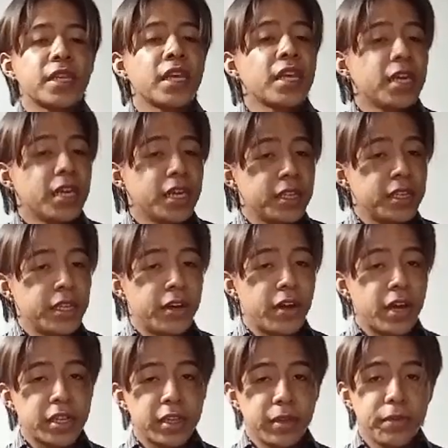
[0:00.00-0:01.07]

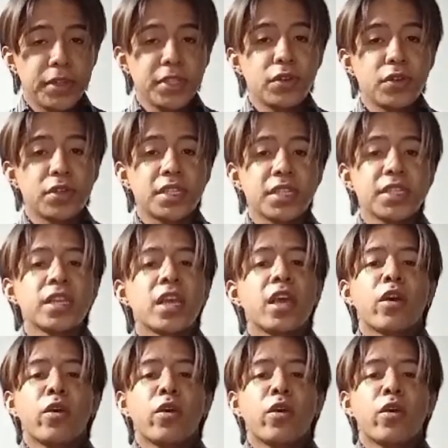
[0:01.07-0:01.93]
interactive resources,